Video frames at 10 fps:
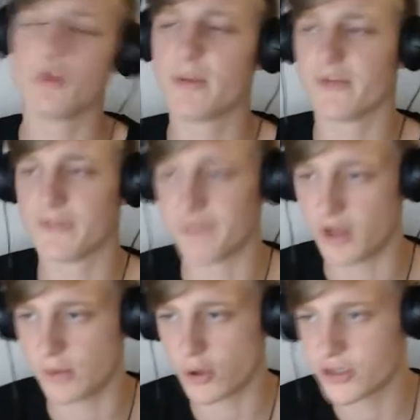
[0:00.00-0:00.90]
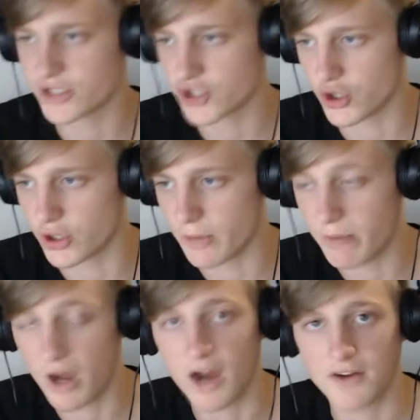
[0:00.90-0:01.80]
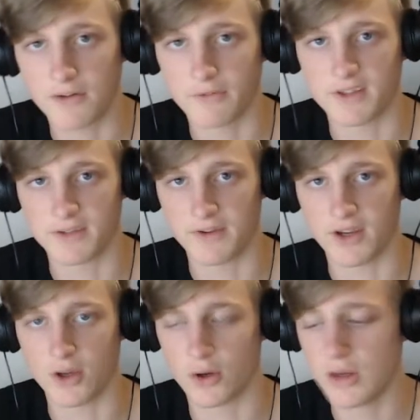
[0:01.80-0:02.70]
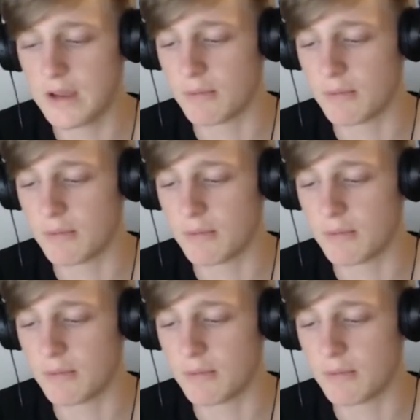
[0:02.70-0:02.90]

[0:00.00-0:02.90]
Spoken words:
bit of the video. I'm going to show you part of this video,